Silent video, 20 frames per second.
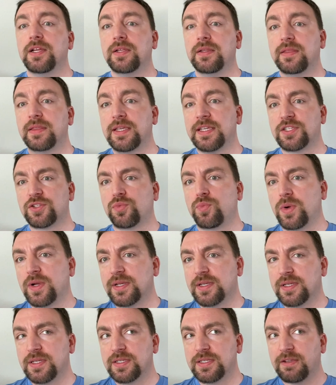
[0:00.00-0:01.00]
This
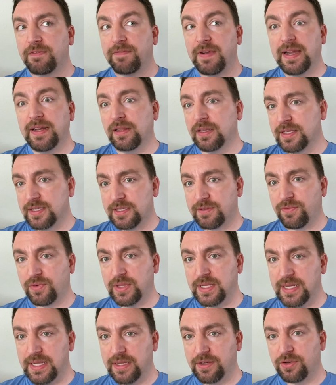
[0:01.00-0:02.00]
was a finalist for
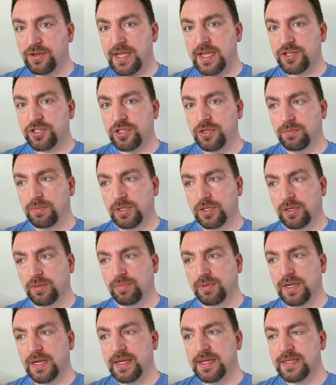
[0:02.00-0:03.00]
the International Booker
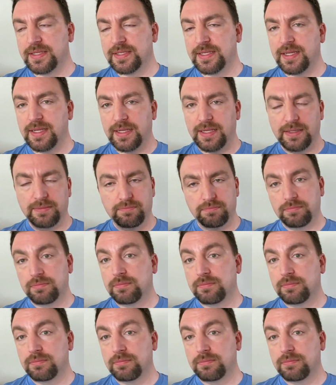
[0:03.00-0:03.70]
Prize. It